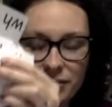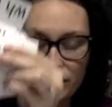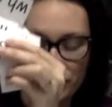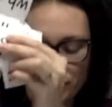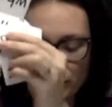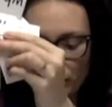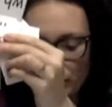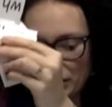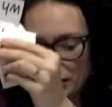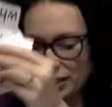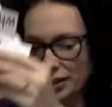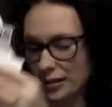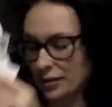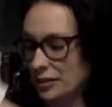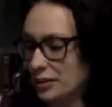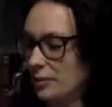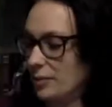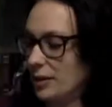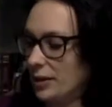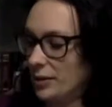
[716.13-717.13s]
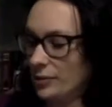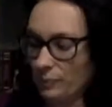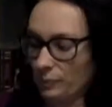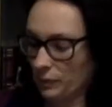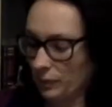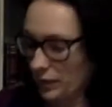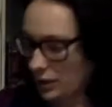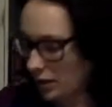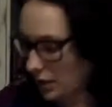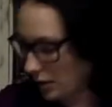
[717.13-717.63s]
So we talked about,
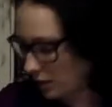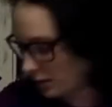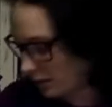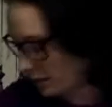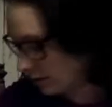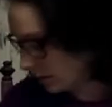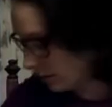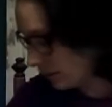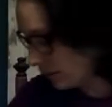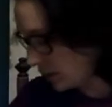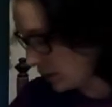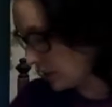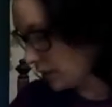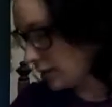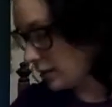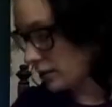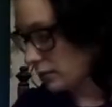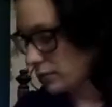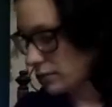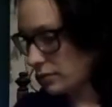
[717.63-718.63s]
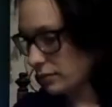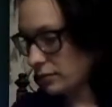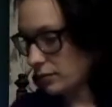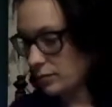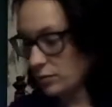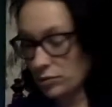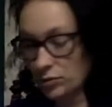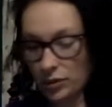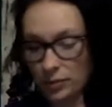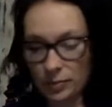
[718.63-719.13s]
oh dear, I'm
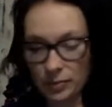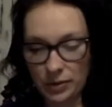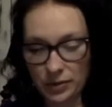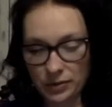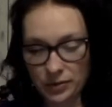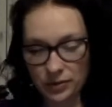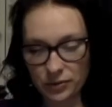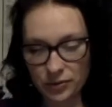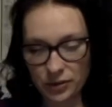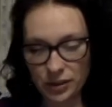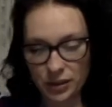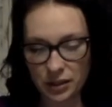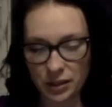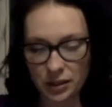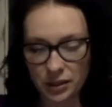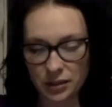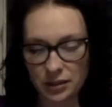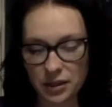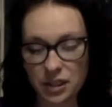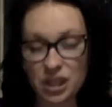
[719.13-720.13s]
dropping all sorts of things.